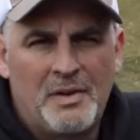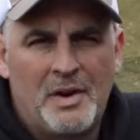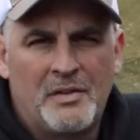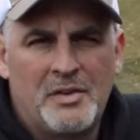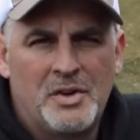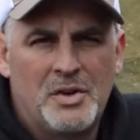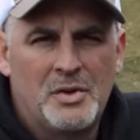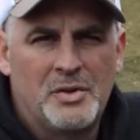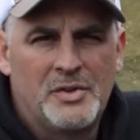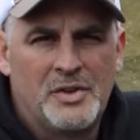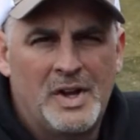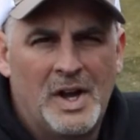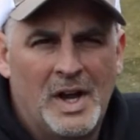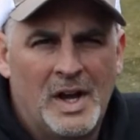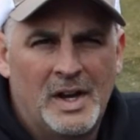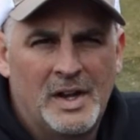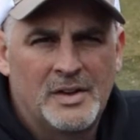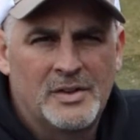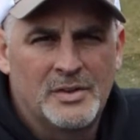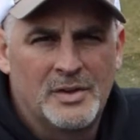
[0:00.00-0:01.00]
never used the
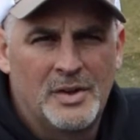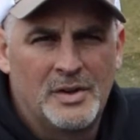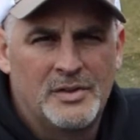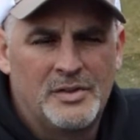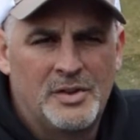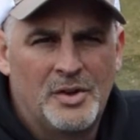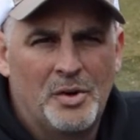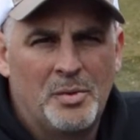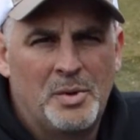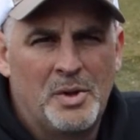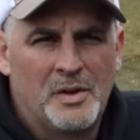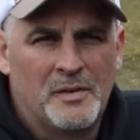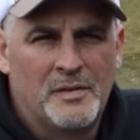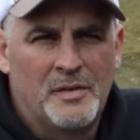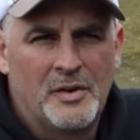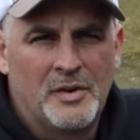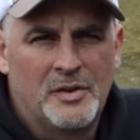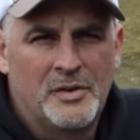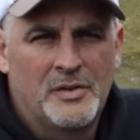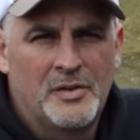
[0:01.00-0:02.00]
Onix, so this year will be the
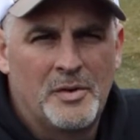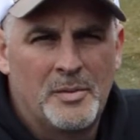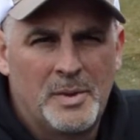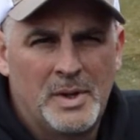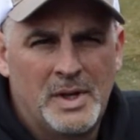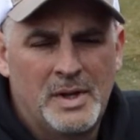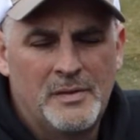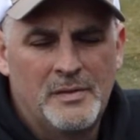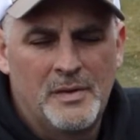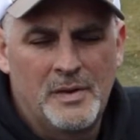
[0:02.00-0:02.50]
first for me.